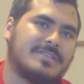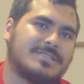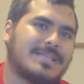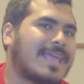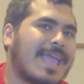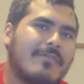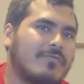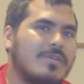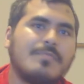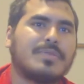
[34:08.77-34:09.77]
for instance, I
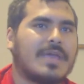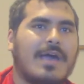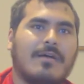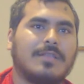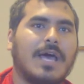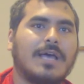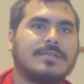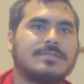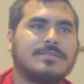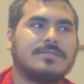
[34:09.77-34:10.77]
can't replay
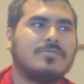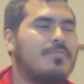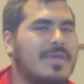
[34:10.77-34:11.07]
Outlast.